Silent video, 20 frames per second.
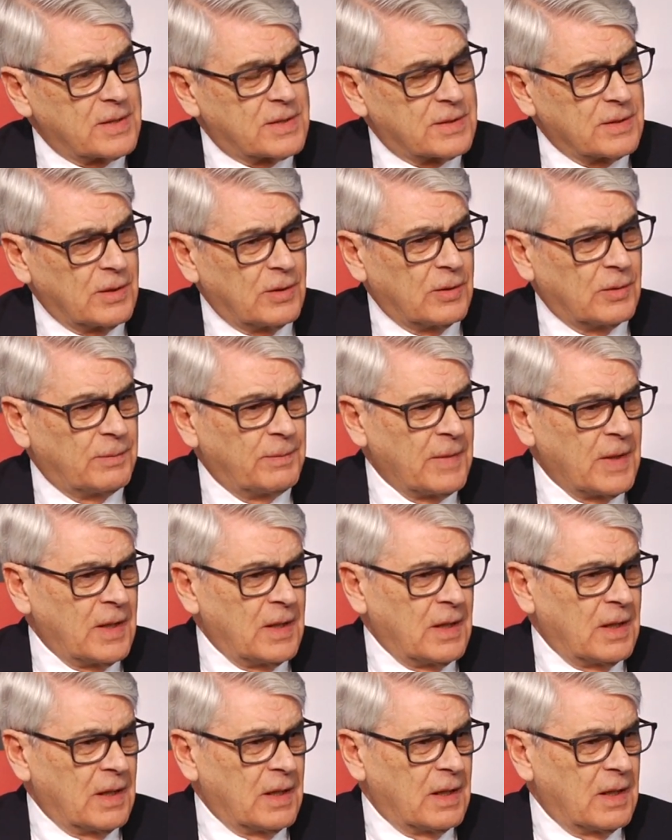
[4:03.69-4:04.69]
So
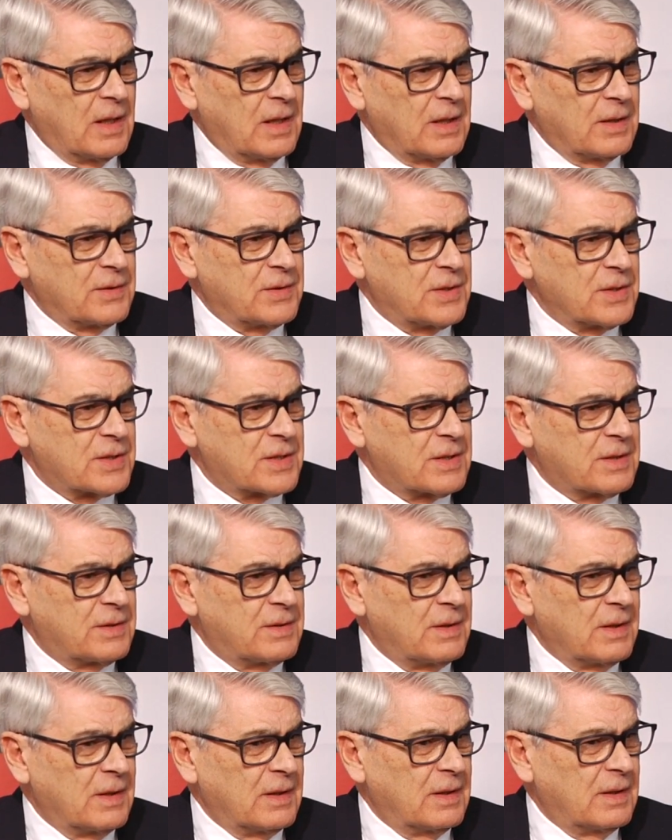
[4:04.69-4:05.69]
uh, just
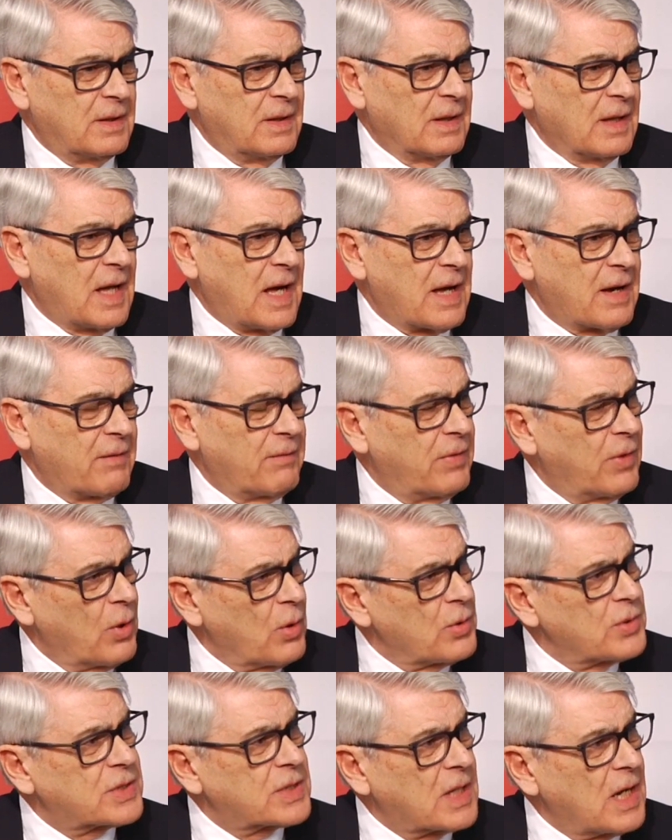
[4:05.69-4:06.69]
a, a, lot of
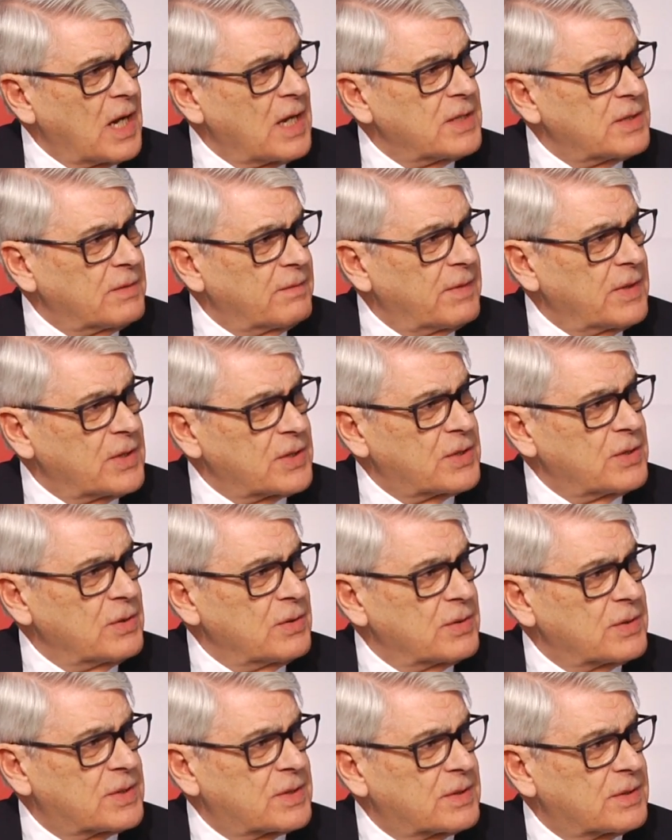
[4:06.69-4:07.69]
those kinds of
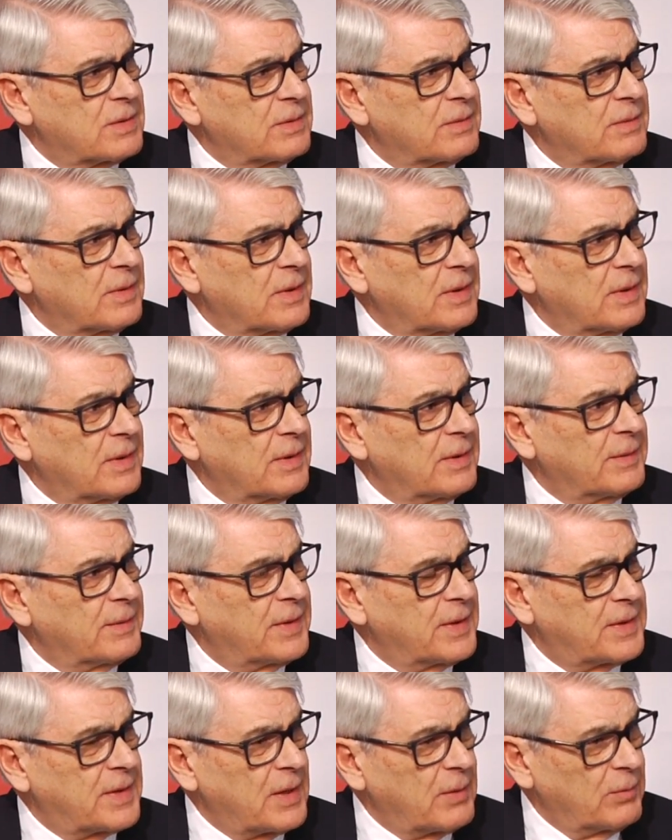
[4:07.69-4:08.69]
issues uh,
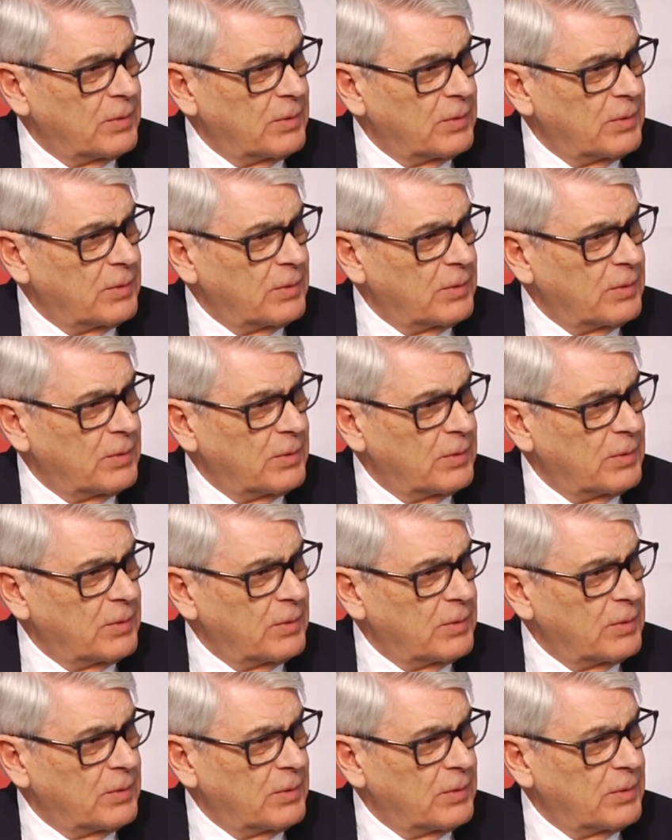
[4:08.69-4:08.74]
that they